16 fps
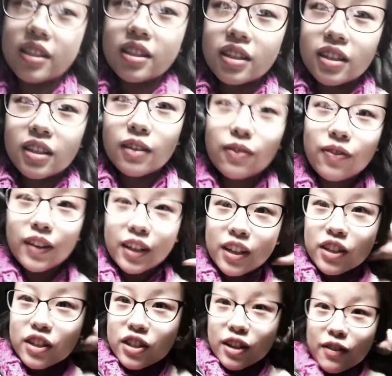to
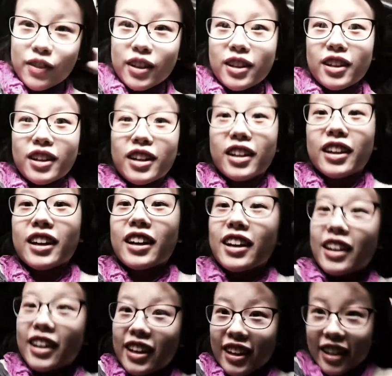finish everything.
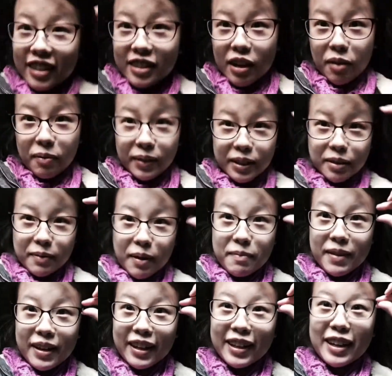So I'm gonna do my
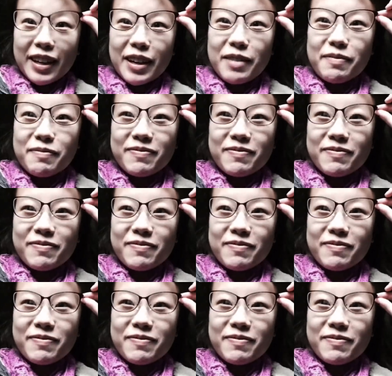makeup.